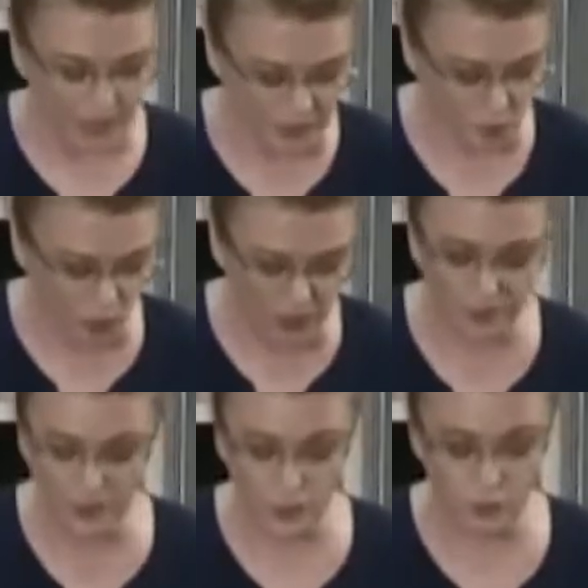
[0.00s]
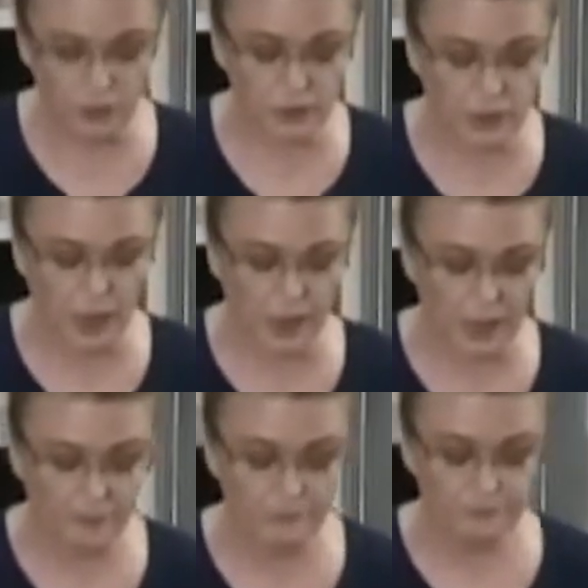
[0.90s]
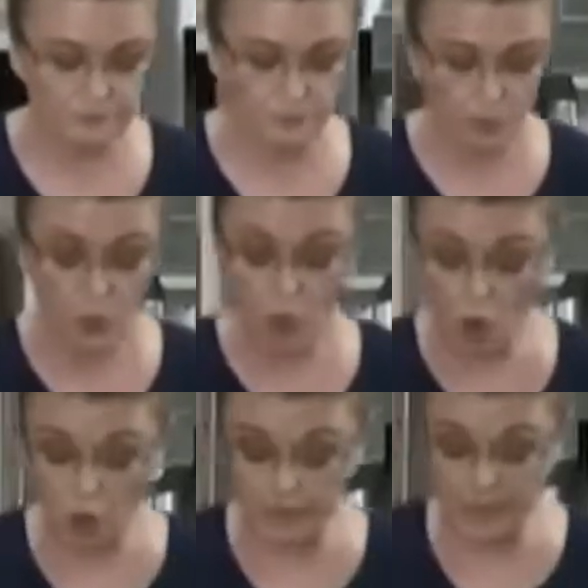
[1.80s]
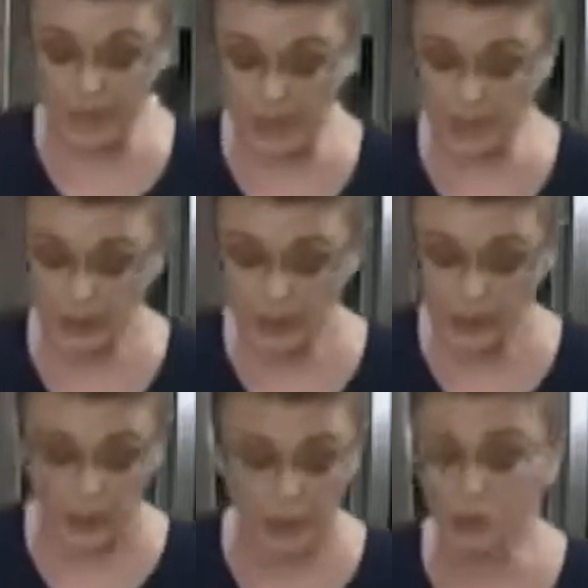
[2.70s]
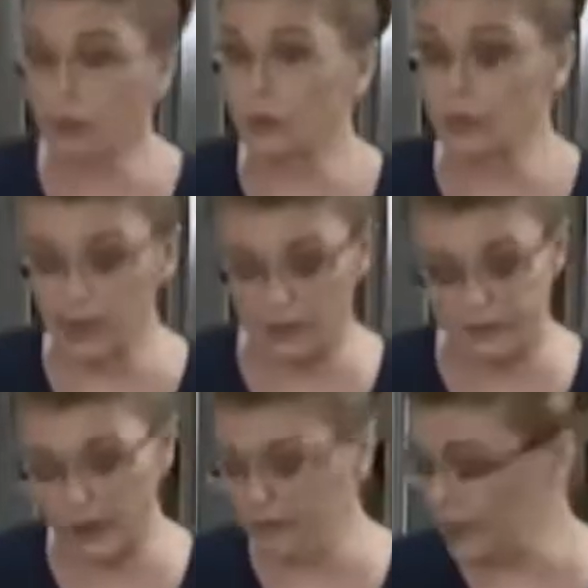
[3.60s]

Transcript: It's one of those herbs that really are very,